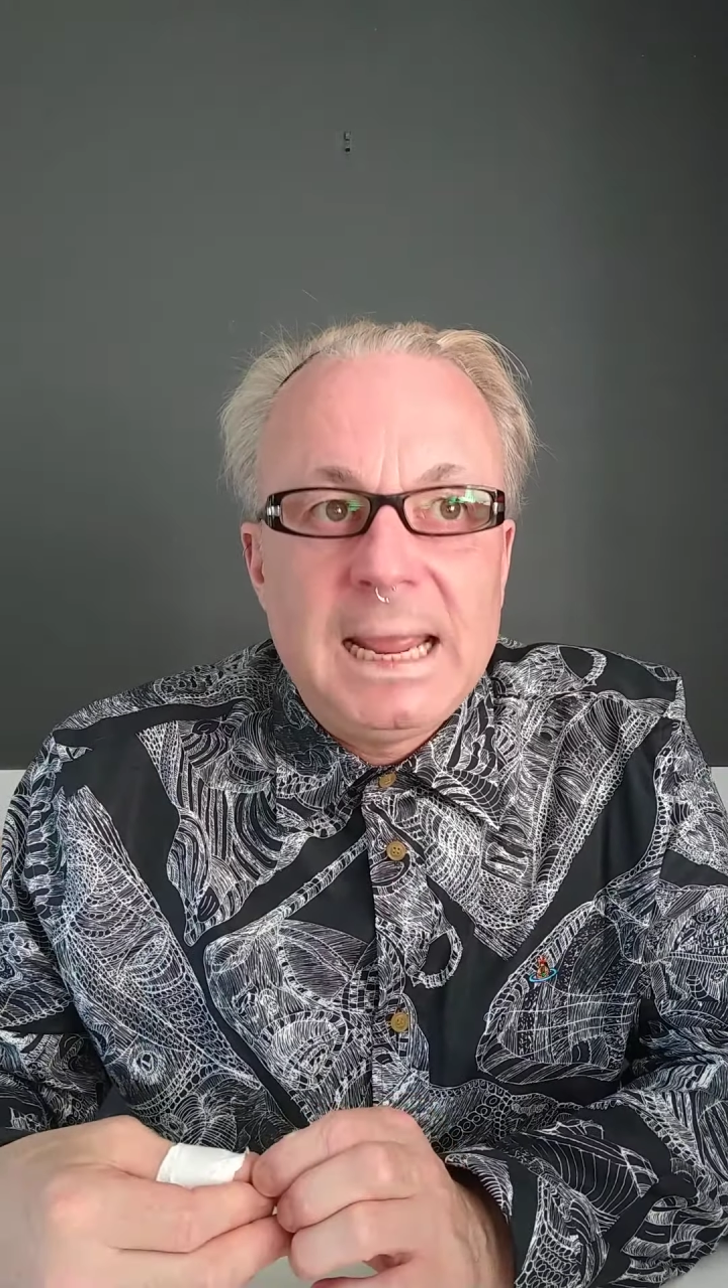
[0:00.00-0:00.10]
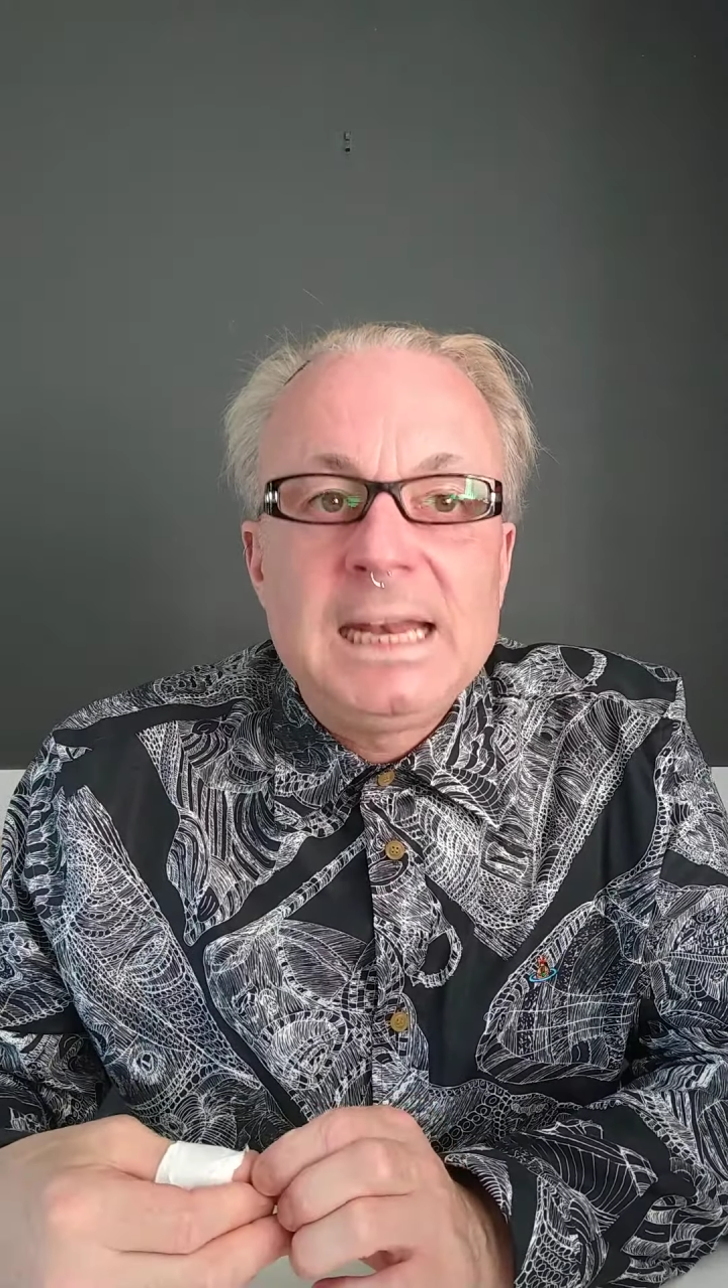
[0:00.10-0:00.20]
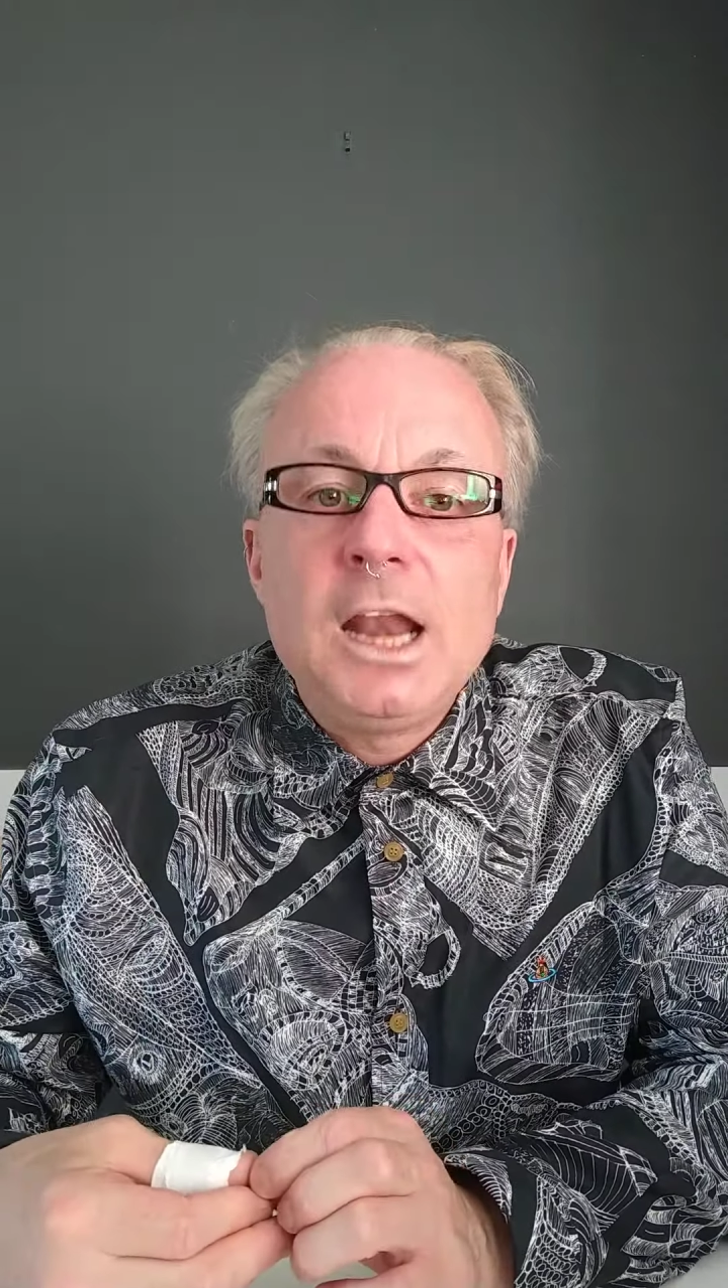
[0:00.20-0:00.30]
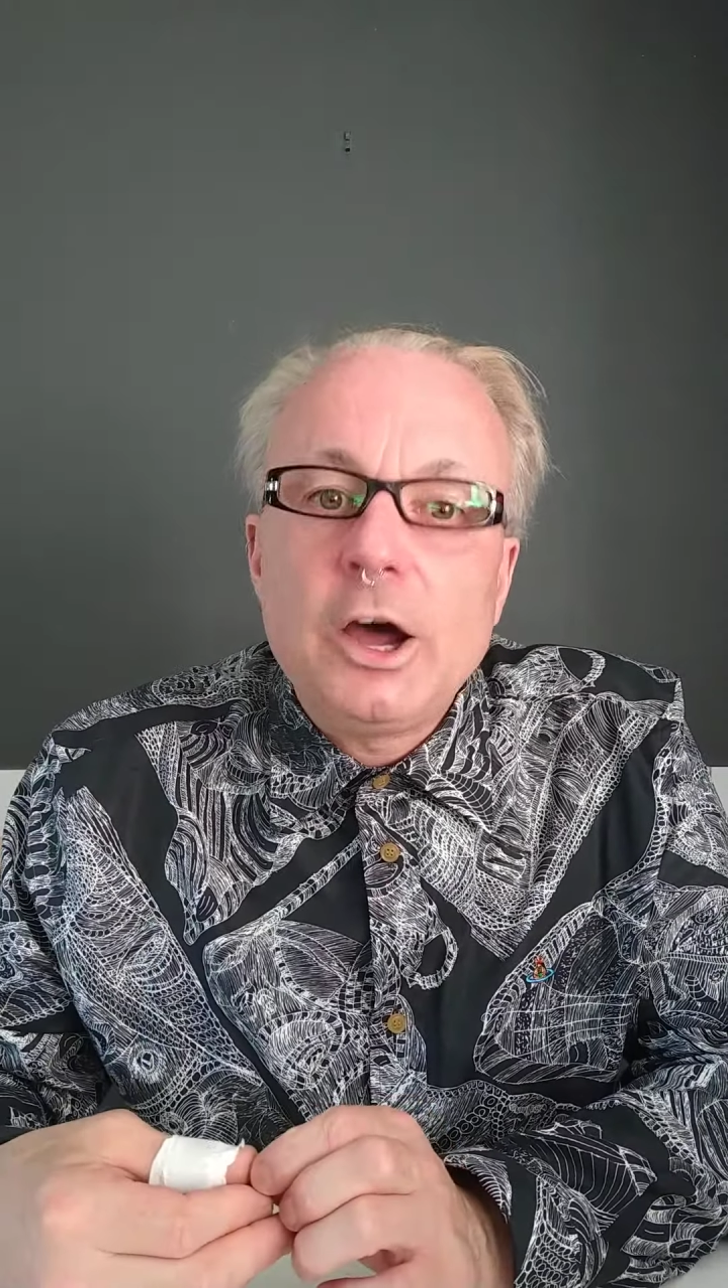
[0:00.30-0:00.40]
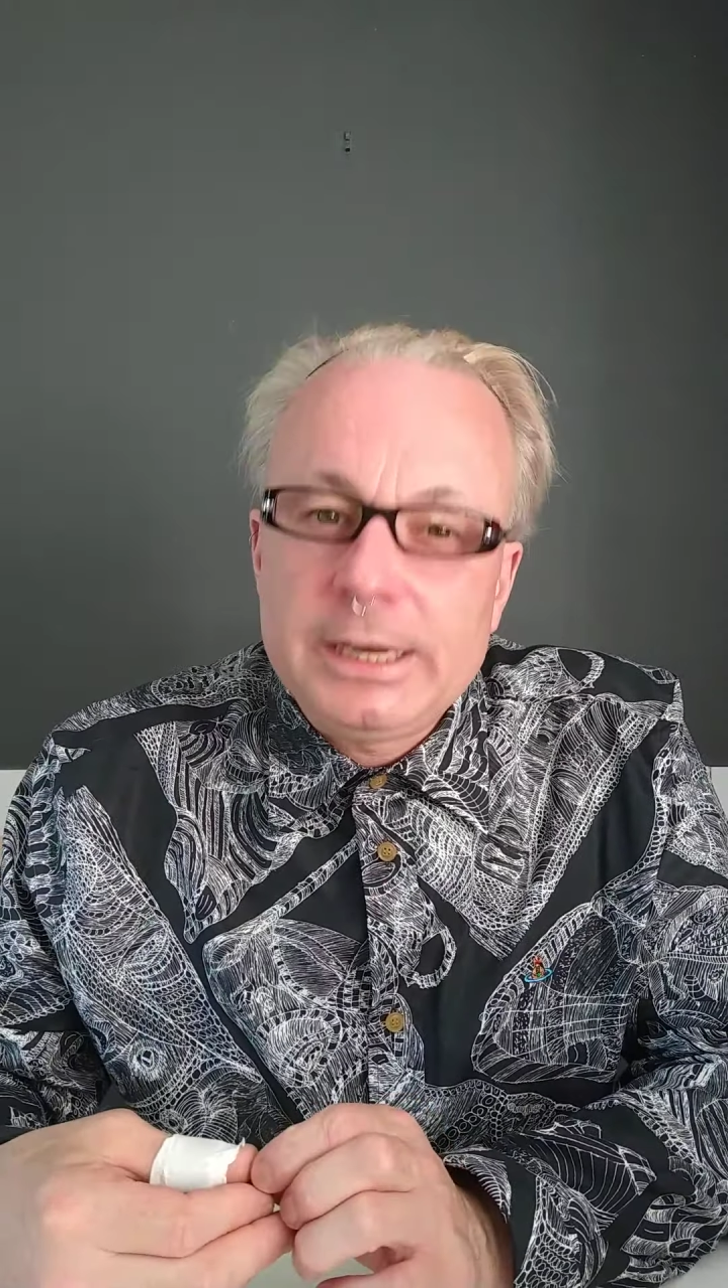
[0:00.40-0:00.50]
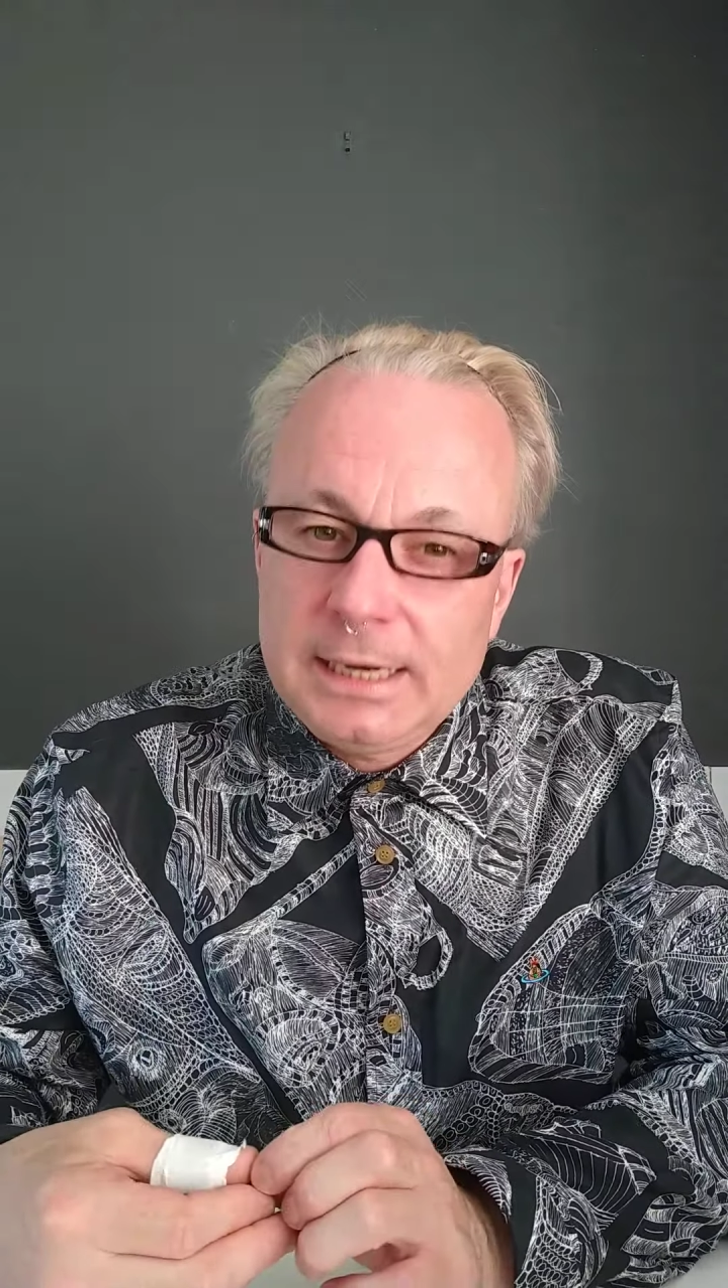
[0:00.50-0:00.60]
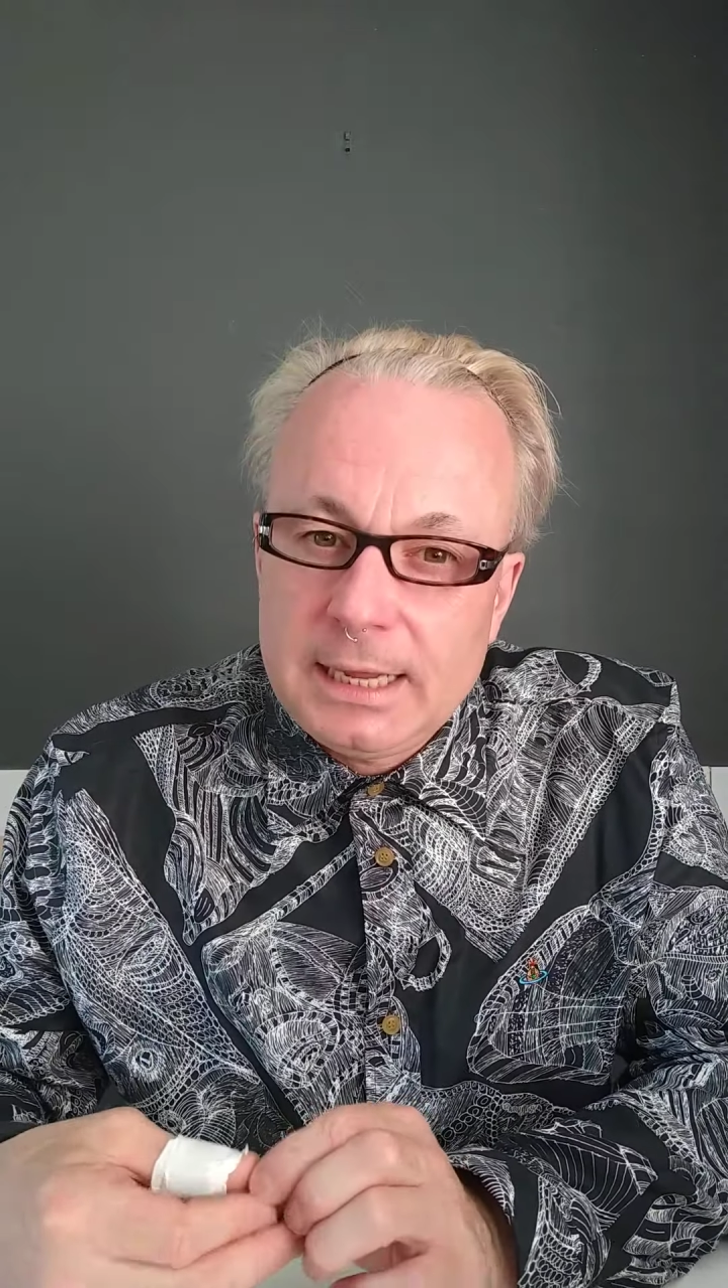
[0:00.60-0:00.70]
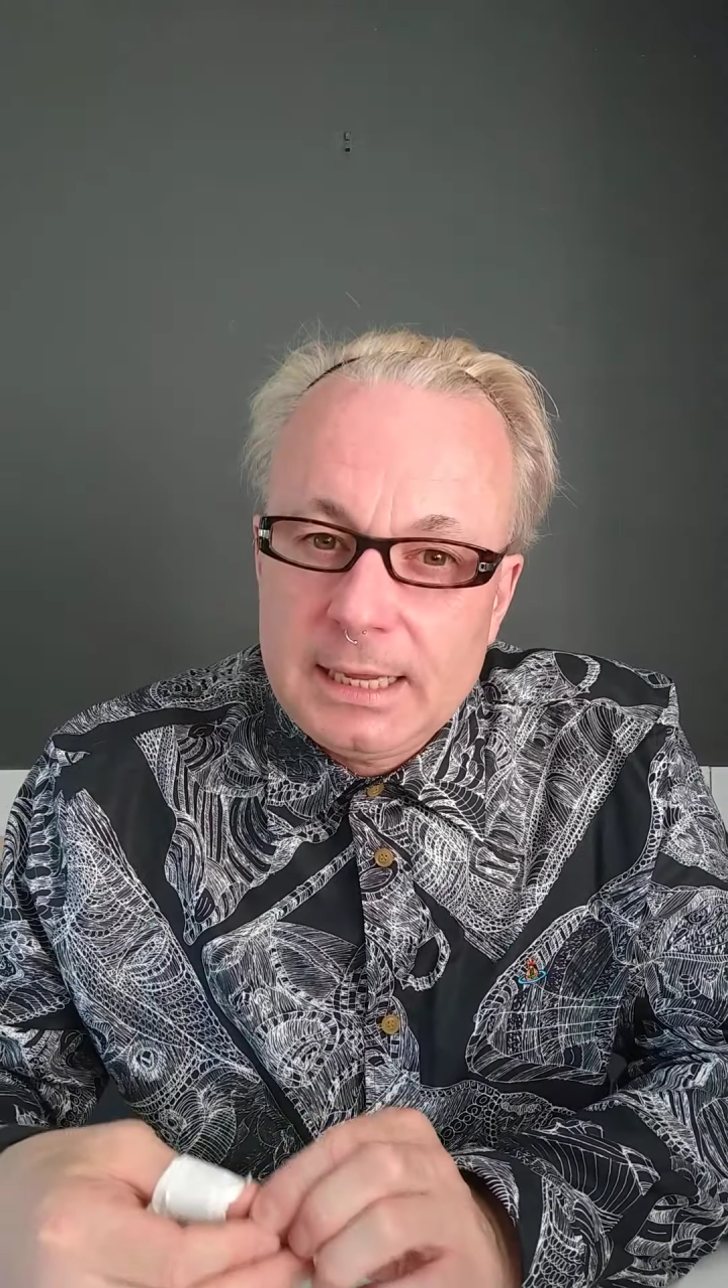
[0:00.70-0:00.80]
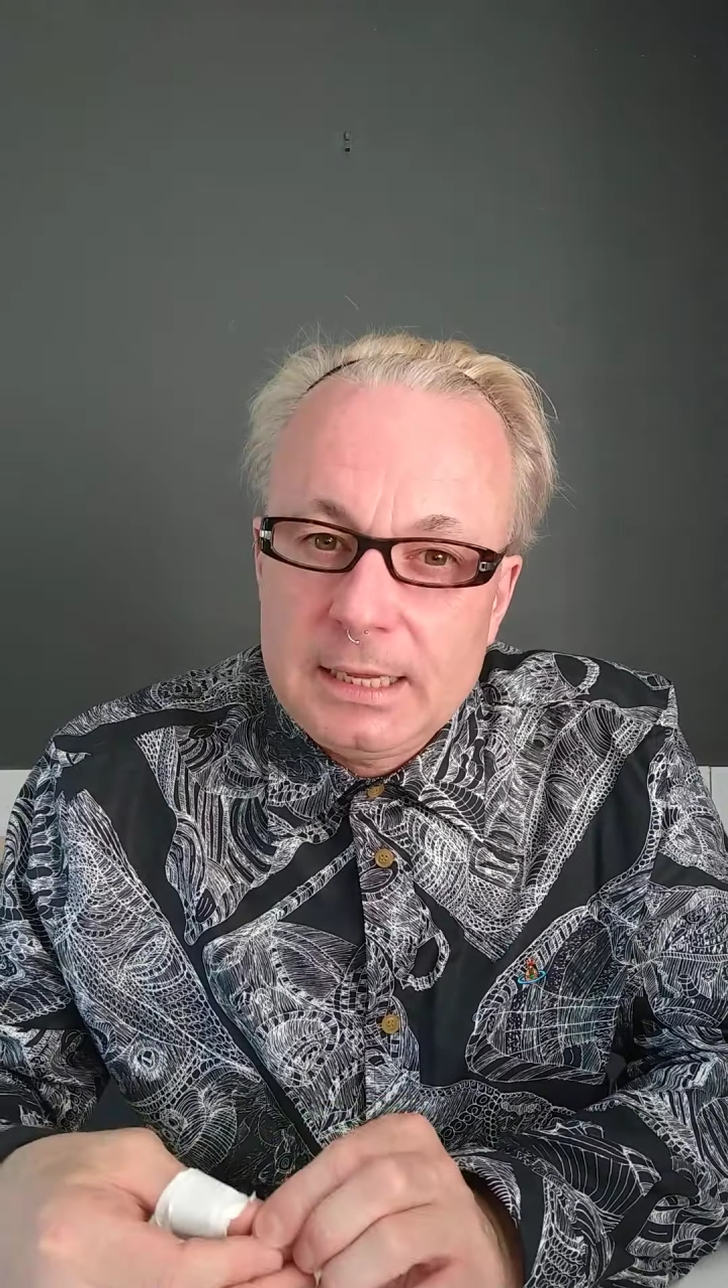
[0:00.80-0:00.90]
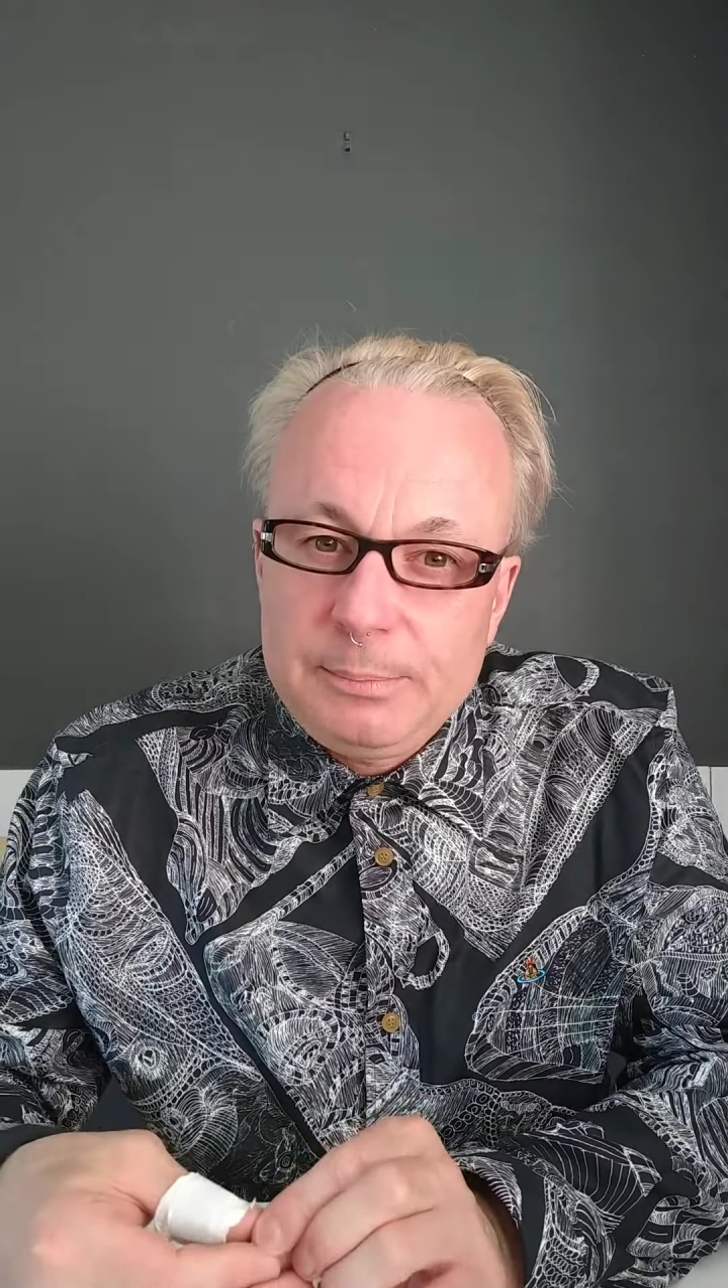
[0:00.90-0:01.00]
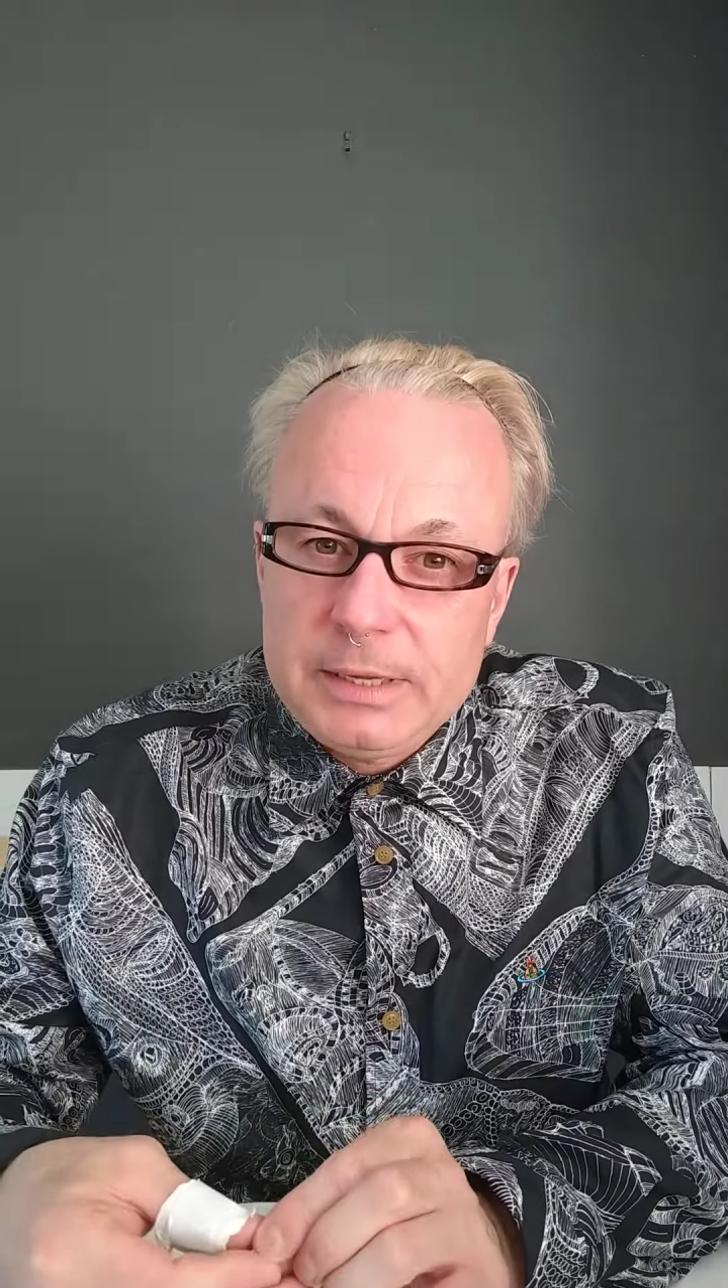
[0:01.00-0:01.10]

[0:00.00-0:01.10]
enlightening